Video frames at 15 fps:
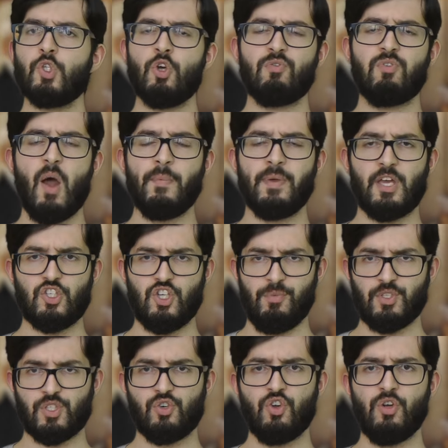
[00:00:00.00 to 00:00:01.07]
sort of right-wing
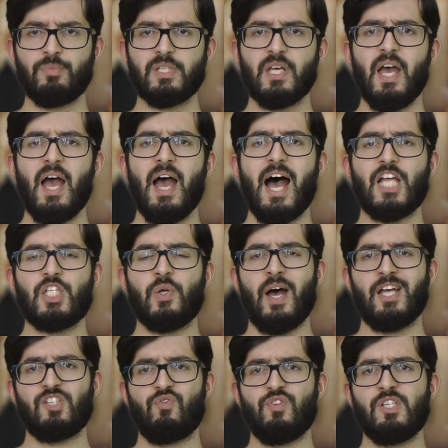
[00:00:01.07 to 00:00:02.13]
extremist groups. And so
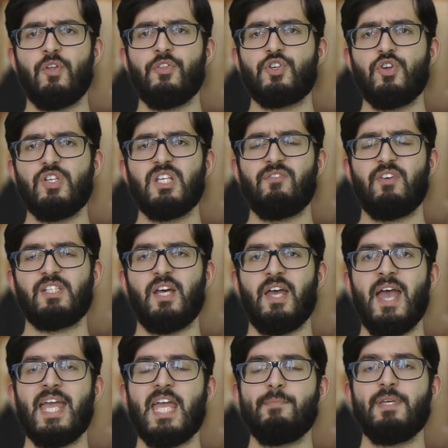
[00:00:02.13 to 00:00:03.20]
as a result, the Treaty of
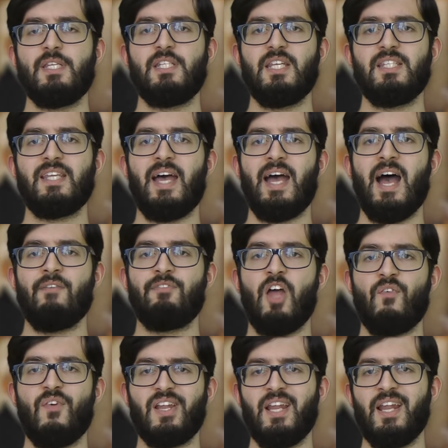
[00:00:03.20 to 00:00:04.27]
Versailles here can be seen to have
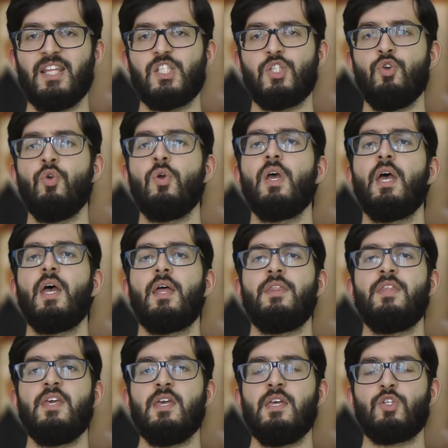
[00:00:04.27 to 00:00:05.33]
directly led to
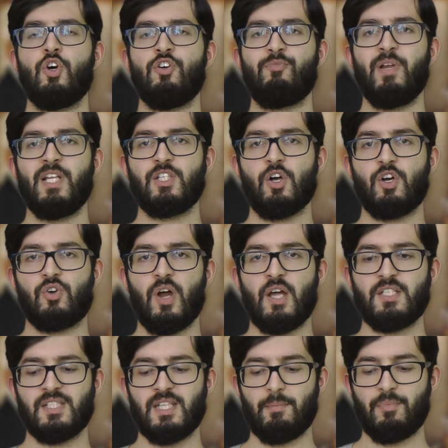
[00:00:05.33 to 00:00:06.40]
the sort of political
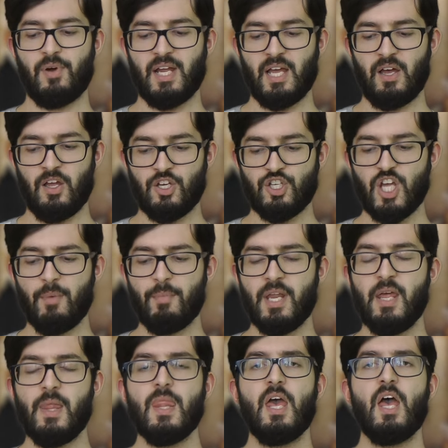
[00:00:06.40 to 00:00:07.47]
crisis that break out in
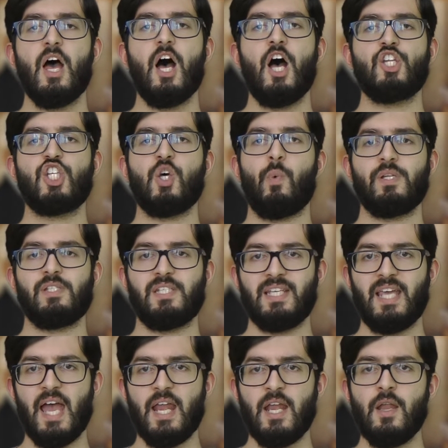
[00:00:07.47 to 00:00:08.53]
Germany. And so once
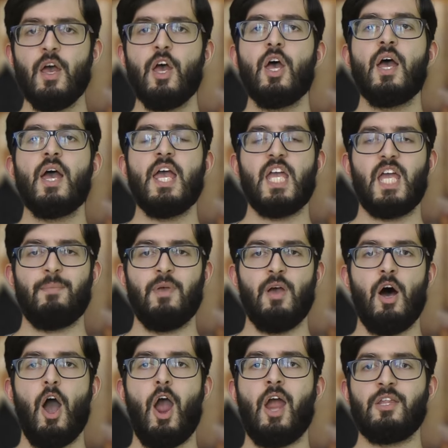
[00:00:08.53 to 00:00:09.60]
again, it could
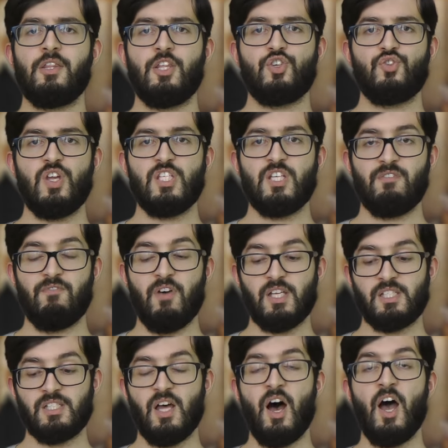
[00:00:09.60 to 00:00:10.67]
be argued that the Treaty of
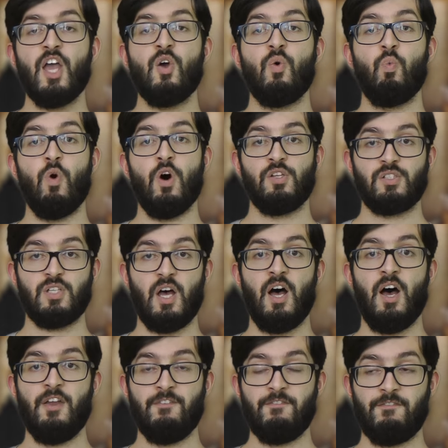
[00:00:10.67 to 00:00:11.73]
Versailles was
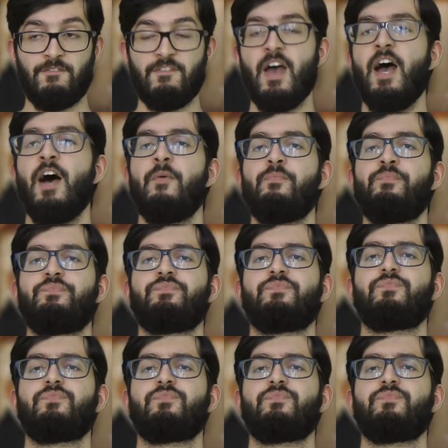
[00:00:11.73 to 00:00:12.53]
unfair.